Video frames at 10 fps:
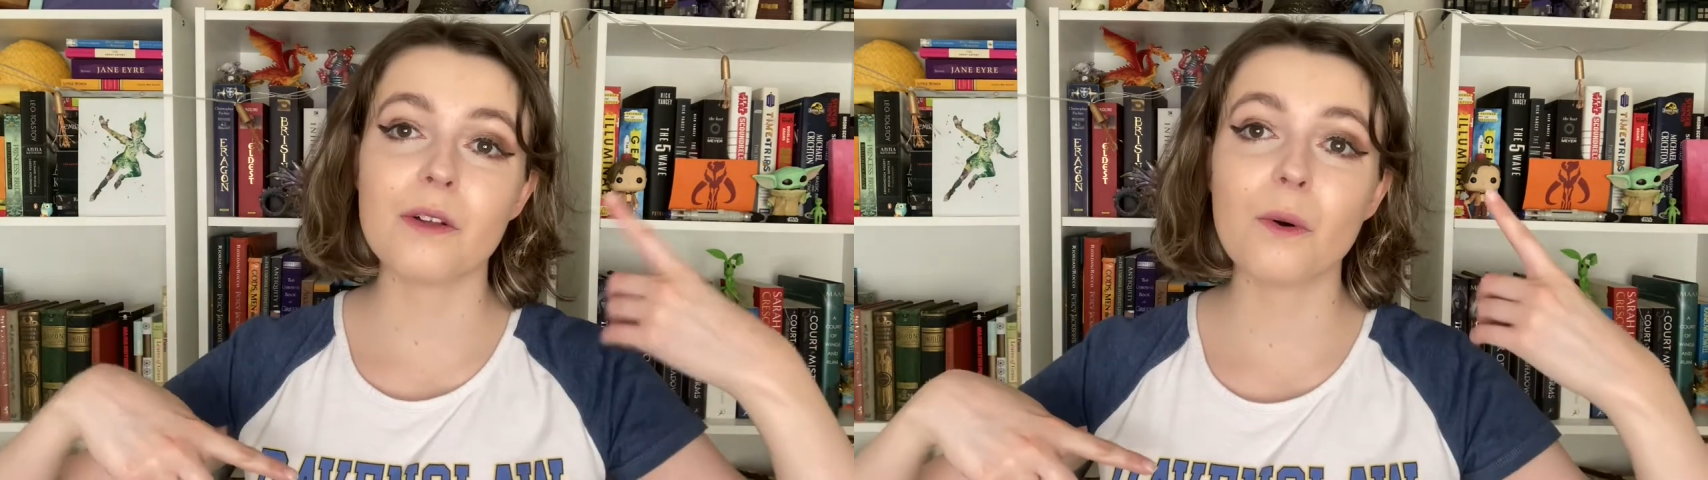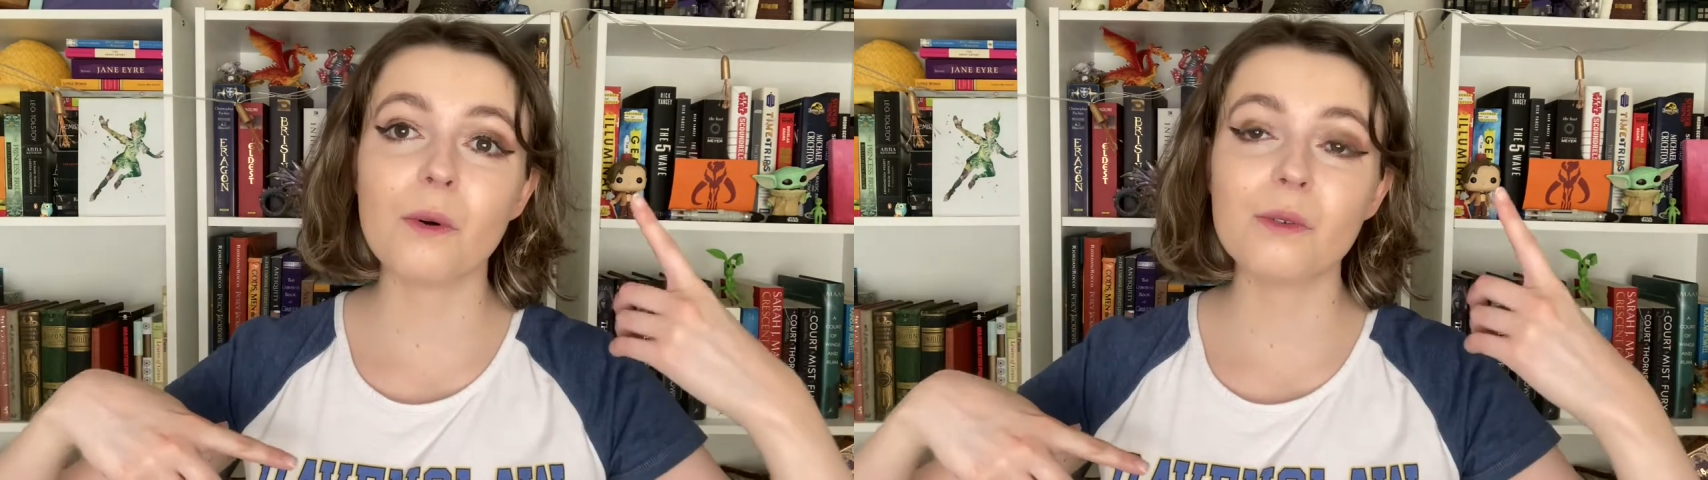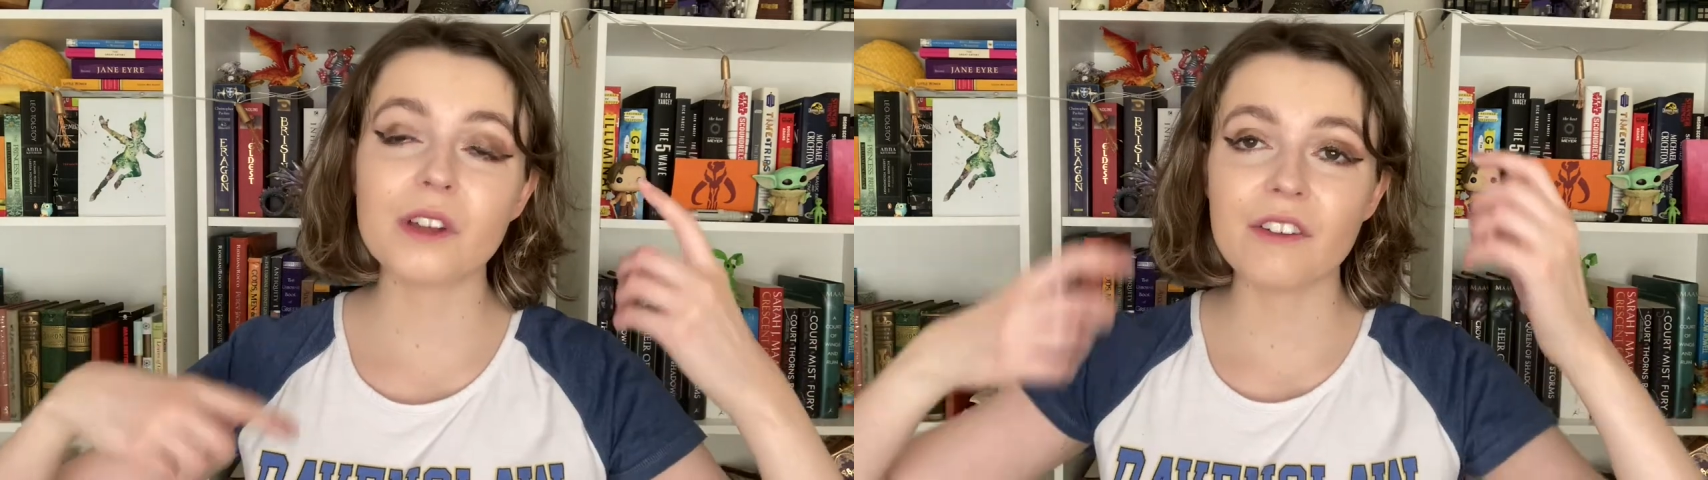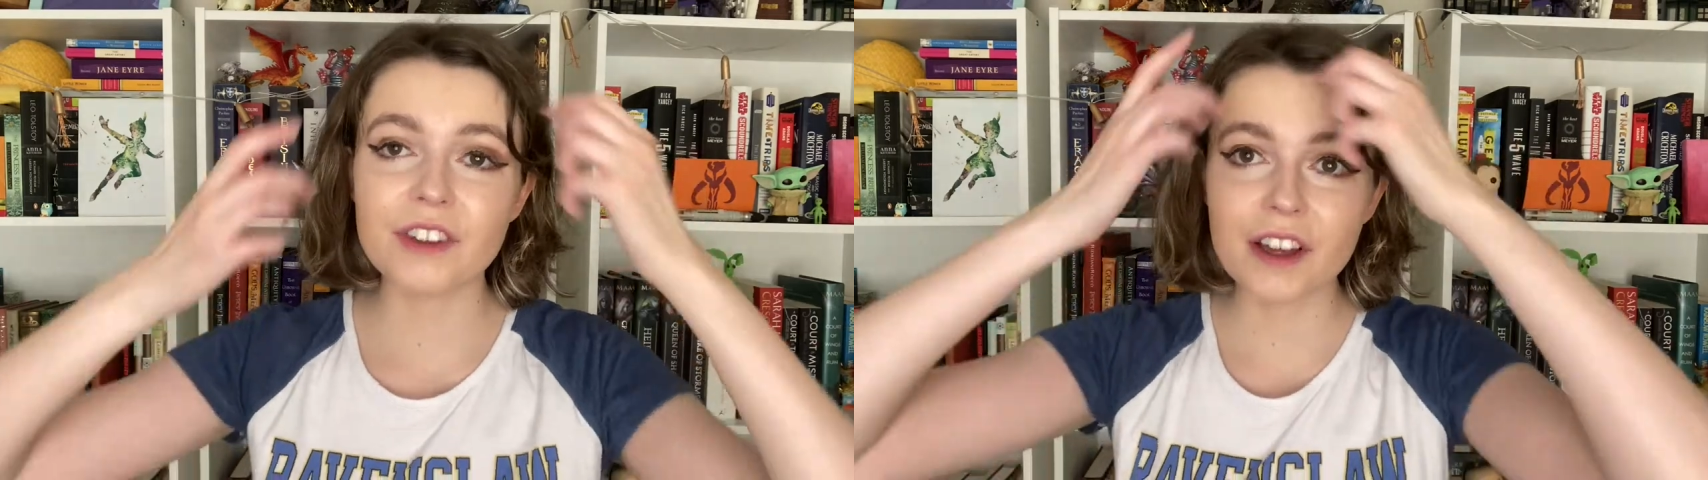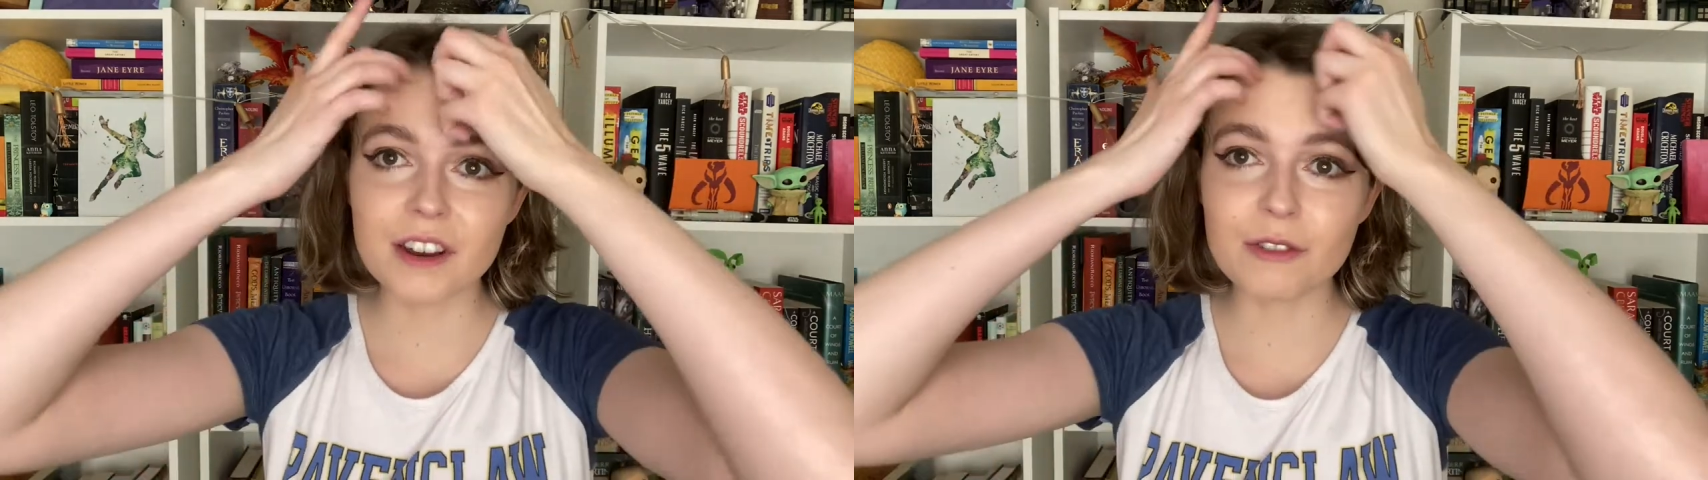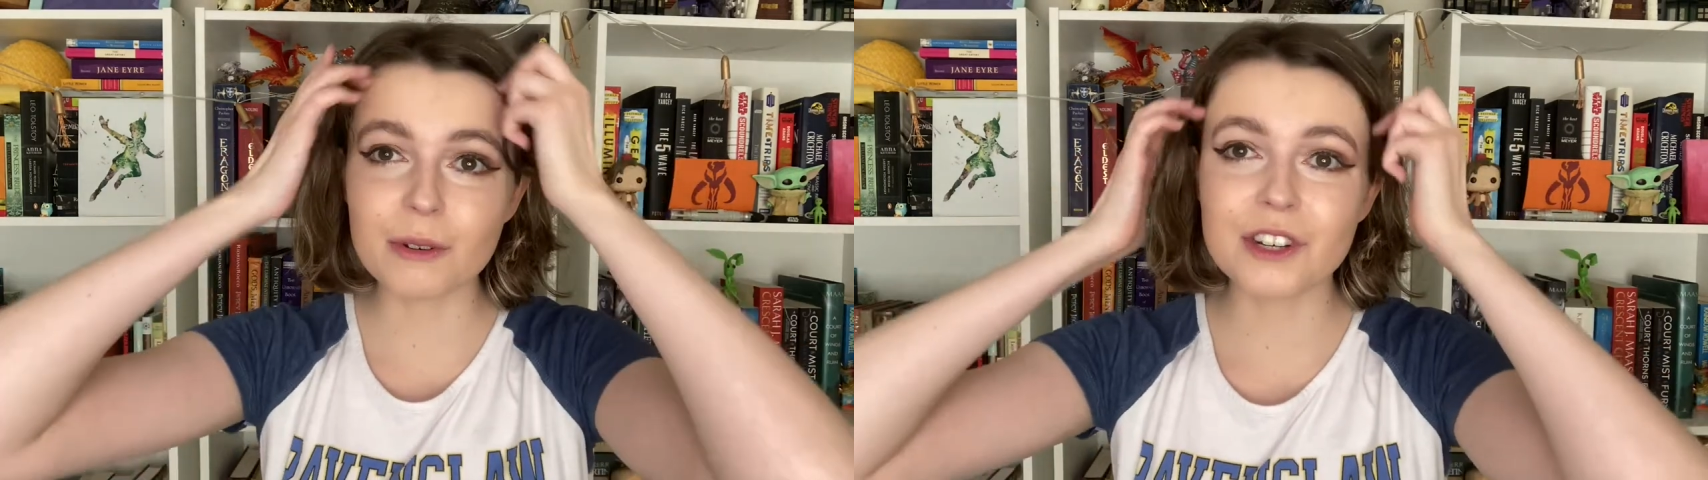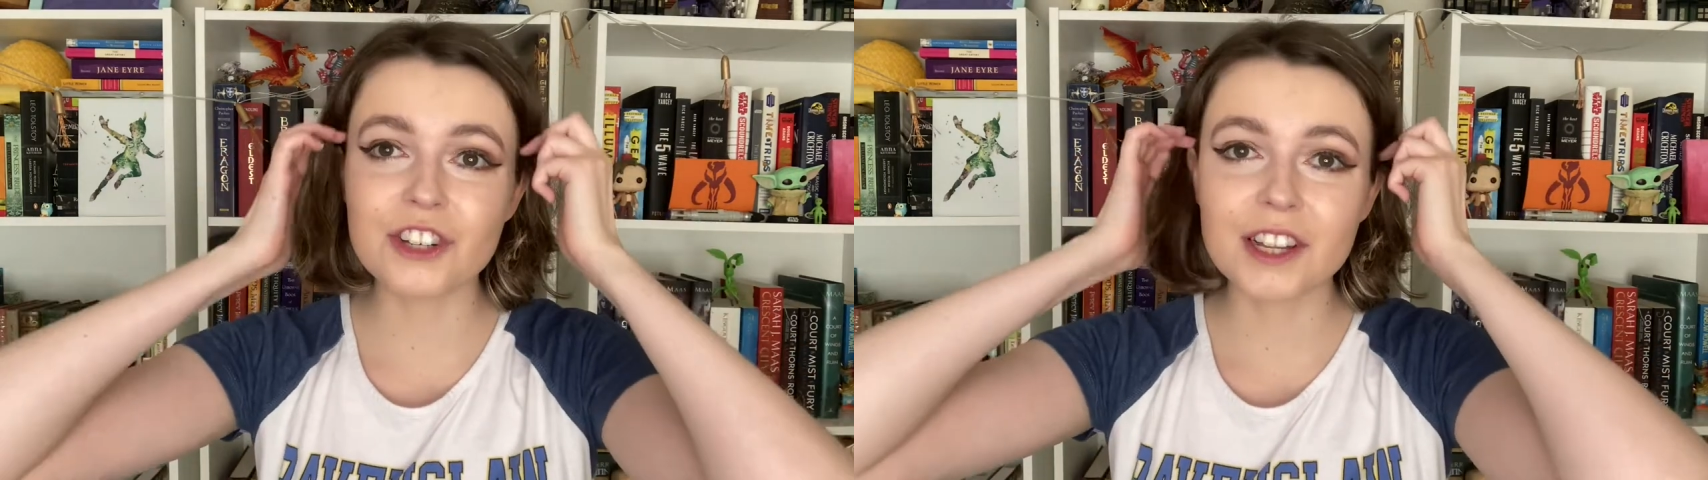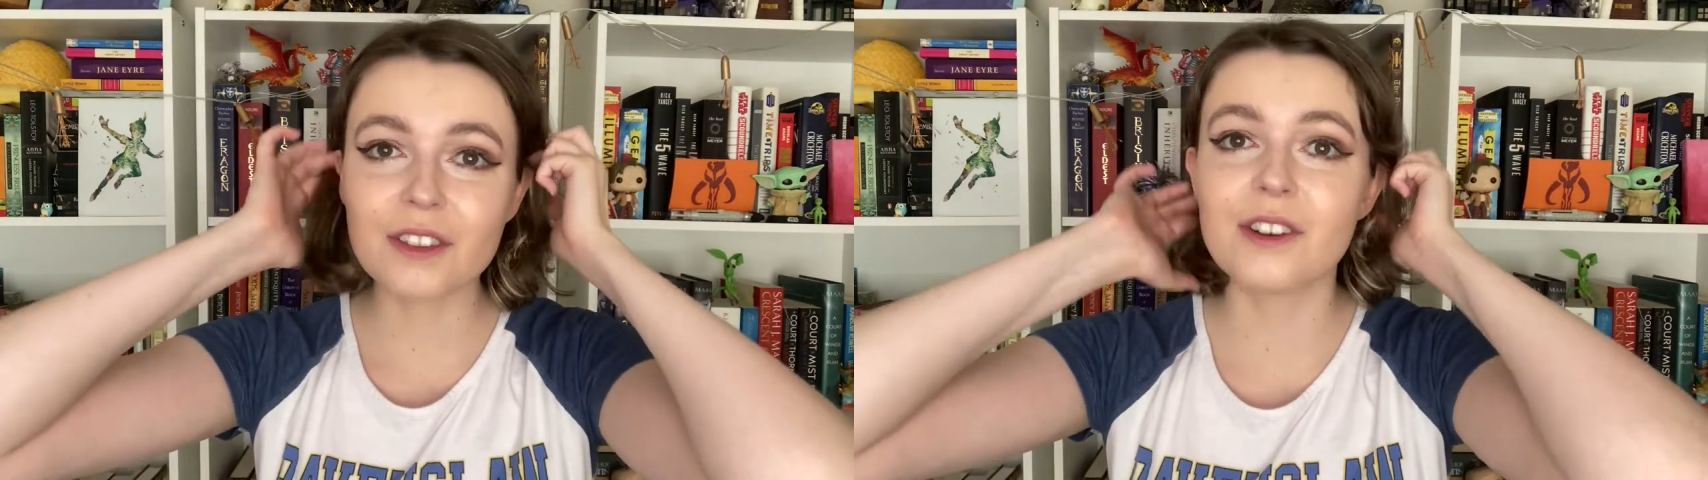hauls I've done if you want to
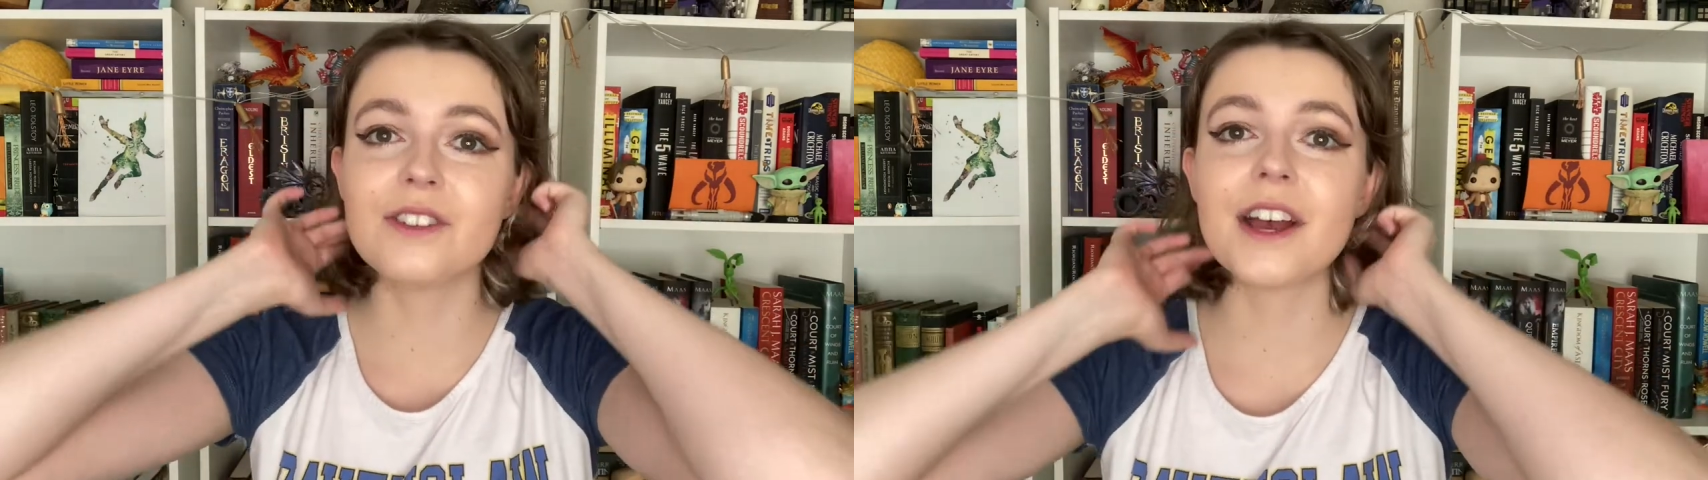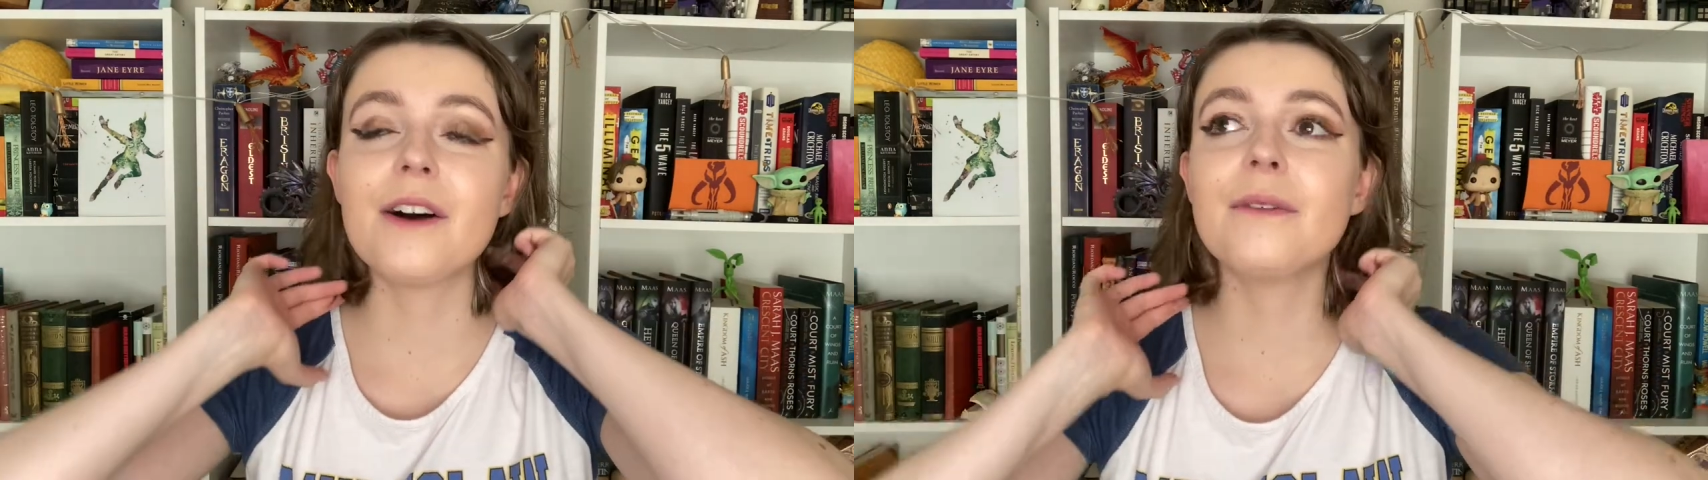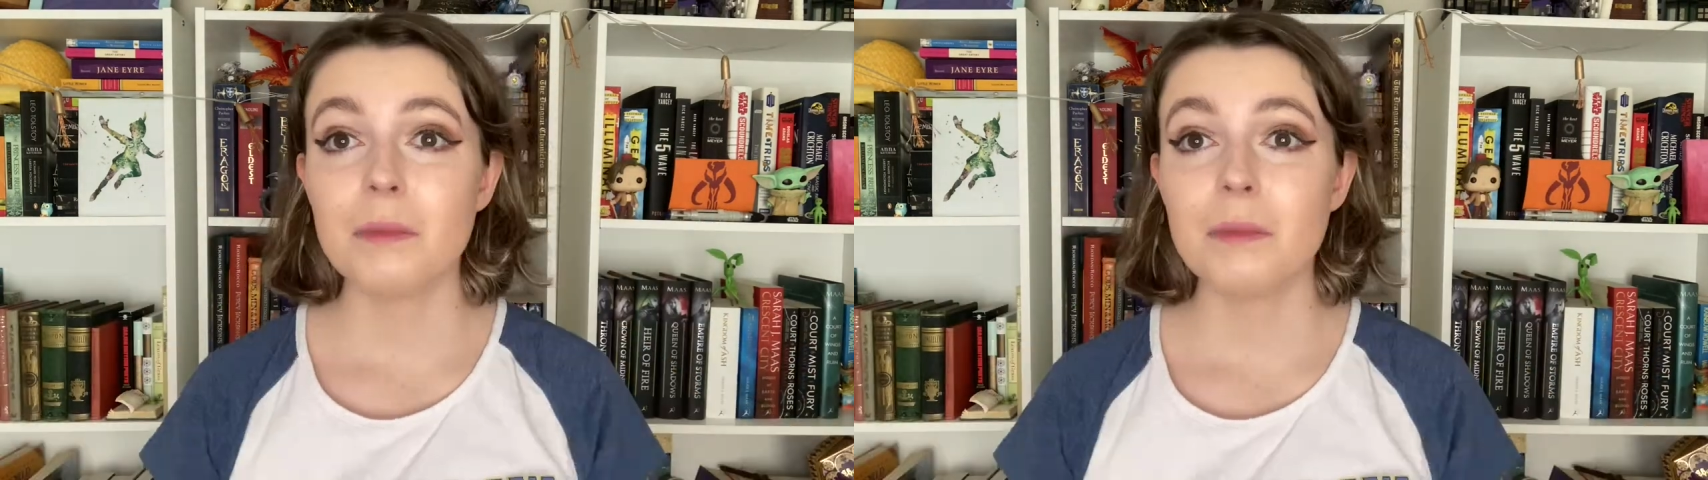check those out.